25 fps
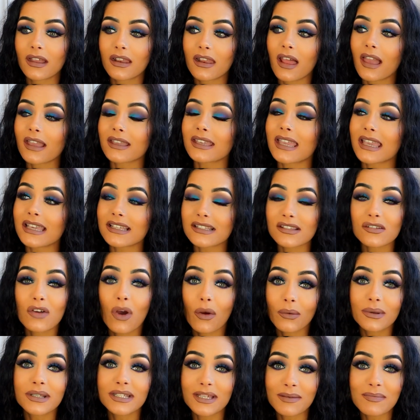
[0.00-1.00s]
like it's
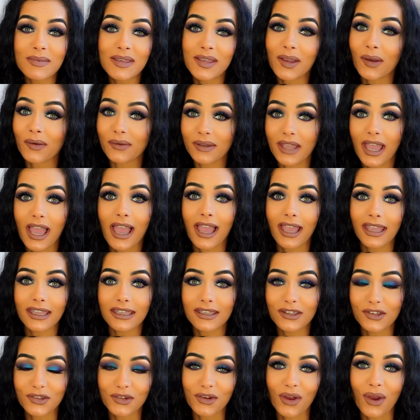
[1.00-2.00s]
going to be
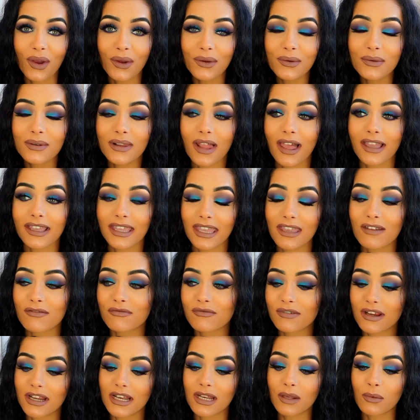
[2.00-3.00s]
okay, you know, like it
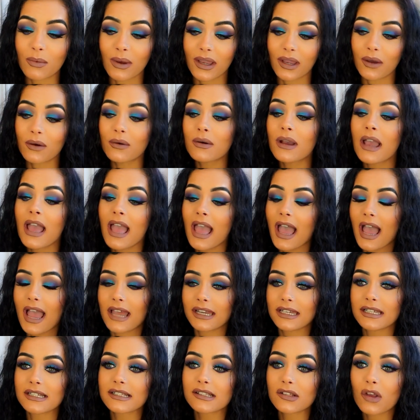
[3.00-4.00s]
really will,
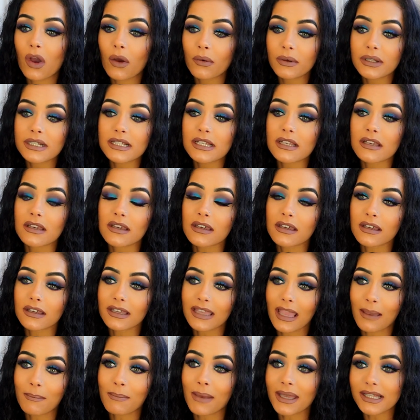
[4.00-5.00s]
and it's going to
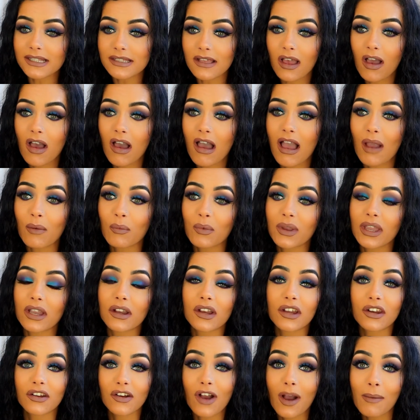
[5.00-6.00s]
get better, and we are
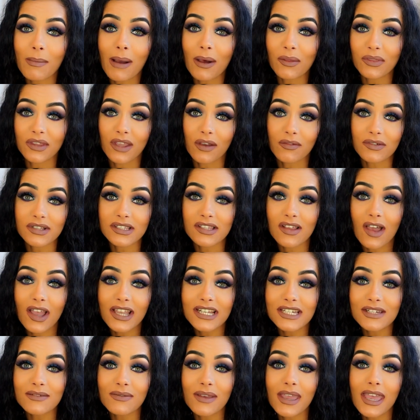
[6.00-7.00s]
going to come out the other
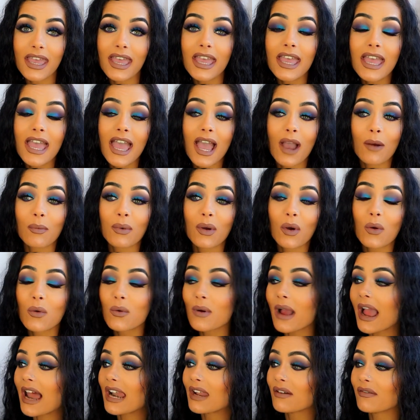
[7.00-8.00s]
side of it. we're
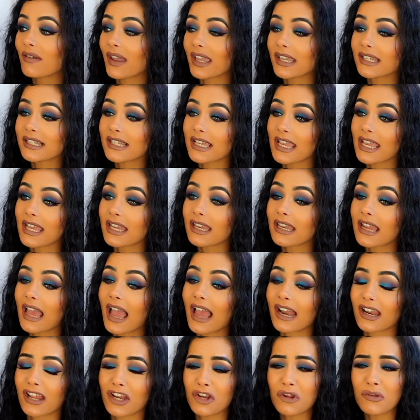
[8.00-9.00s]
all elevating.
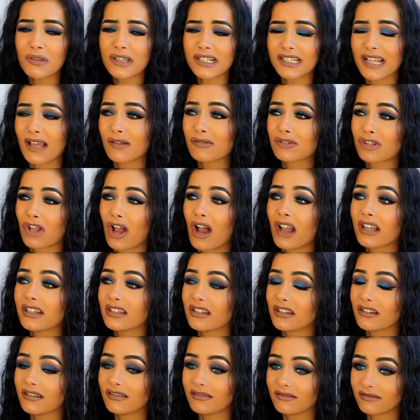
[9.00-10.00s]
And I know this sounds
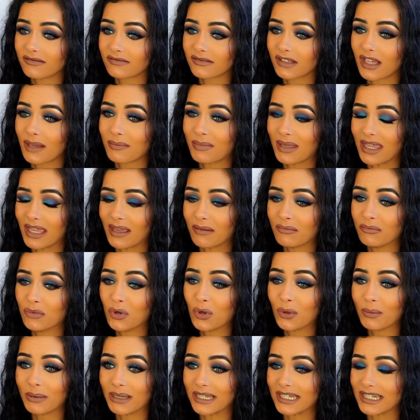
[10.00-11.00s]
kind of a bit
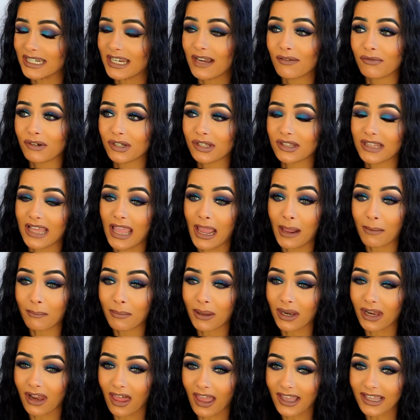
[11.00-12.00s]
morbid and everything,
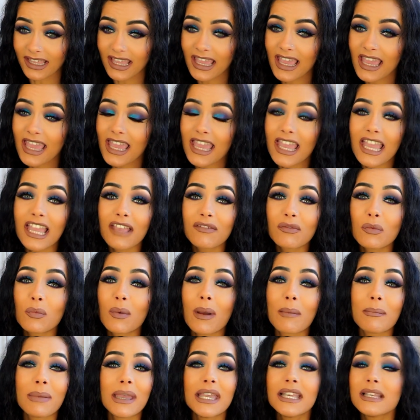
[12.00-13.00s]
but like even
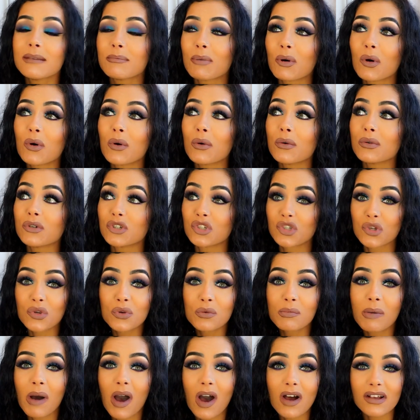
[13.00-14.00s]
when people
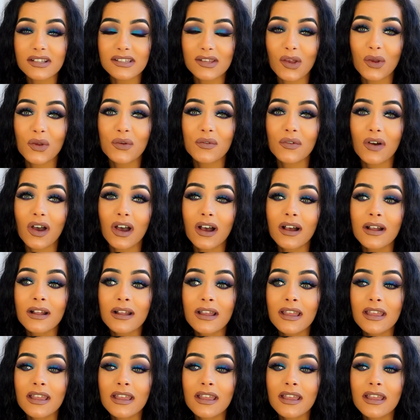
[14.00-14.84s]
do pass over,